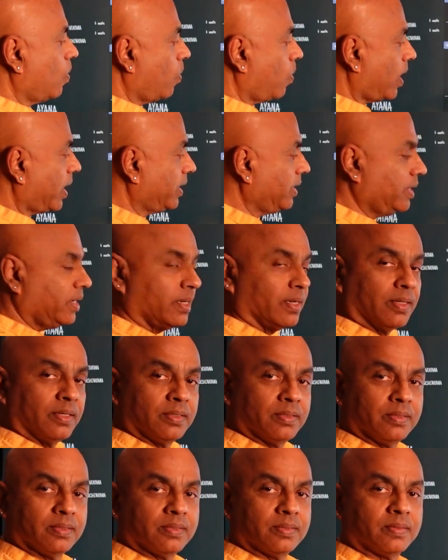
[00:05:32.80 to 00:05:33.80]
one
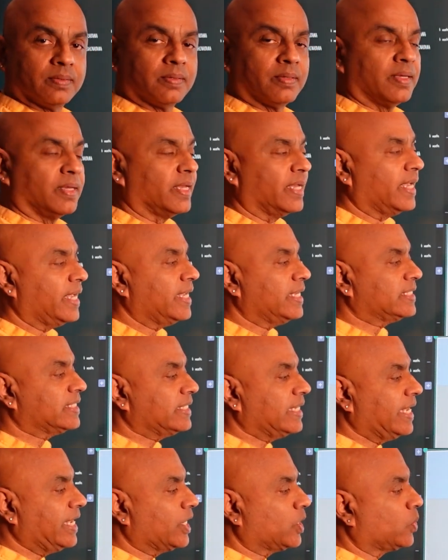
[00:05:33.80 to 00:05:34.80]
year
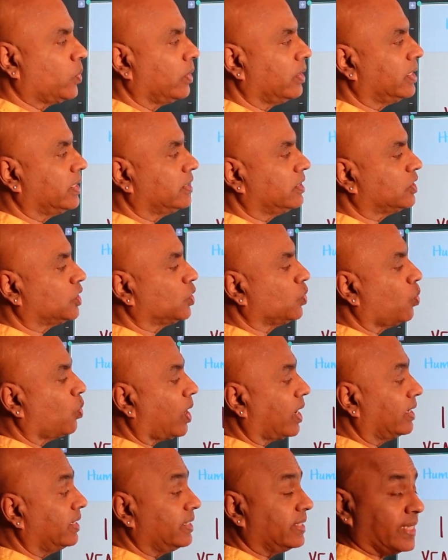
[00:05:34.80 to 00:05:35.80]
is equivalent to
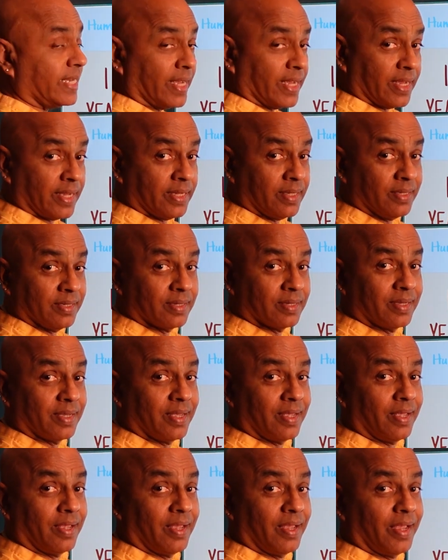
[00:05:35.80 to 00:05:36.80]
one day
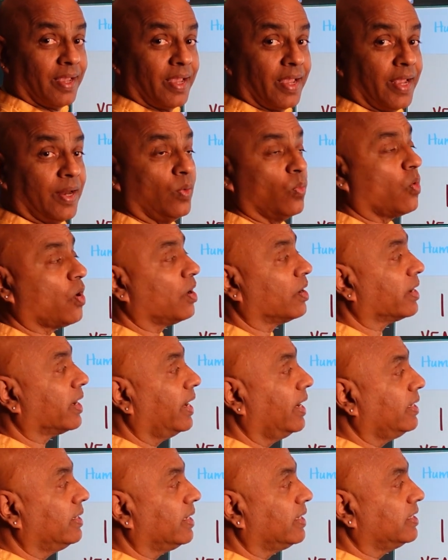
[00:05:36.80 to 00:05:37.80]
in what?
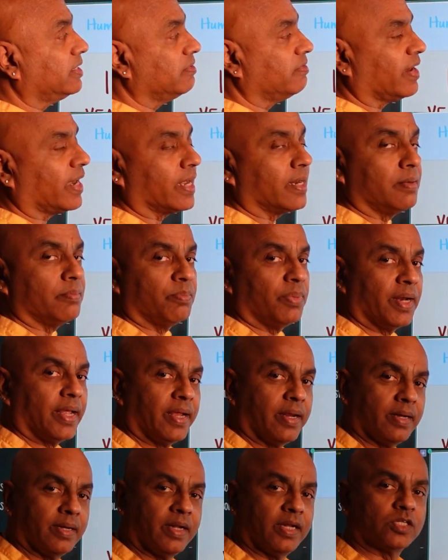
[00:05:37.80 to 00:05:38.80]
In the divine
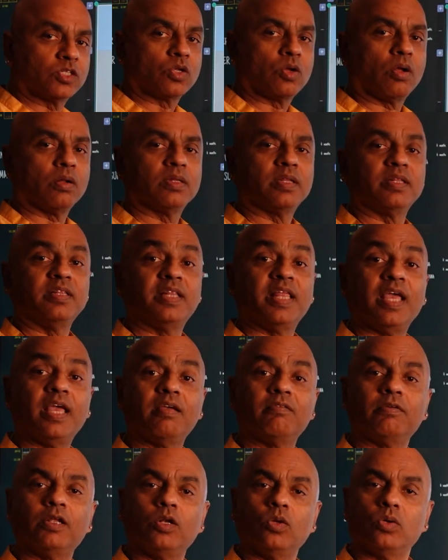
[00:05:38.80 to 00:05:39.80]
plane. It's called the
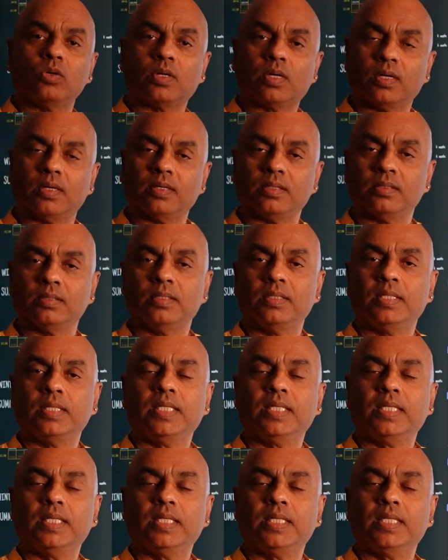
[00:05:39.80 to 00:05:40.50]
Deva Loka.